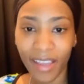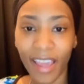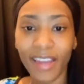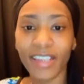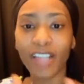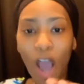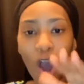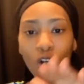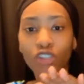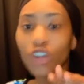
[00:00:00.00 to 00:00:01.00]
and it's
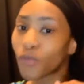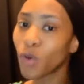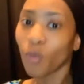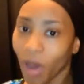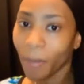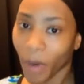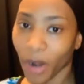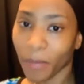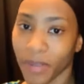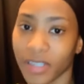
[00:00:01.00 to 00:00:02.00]
all serving one
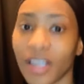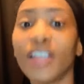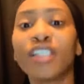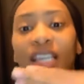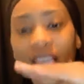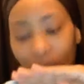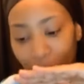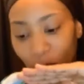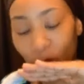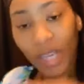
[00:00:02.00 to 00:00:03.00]
purpose to keep
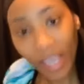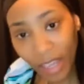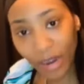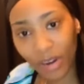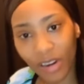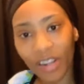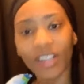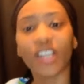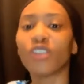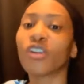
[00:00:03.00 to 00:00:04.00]
you here,
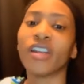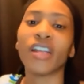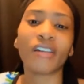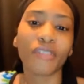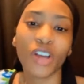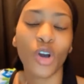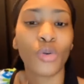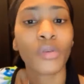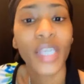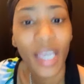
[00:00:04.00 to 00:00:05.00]
then you're never gonna
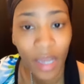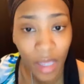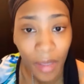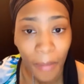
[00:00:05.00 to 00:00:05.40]
get it.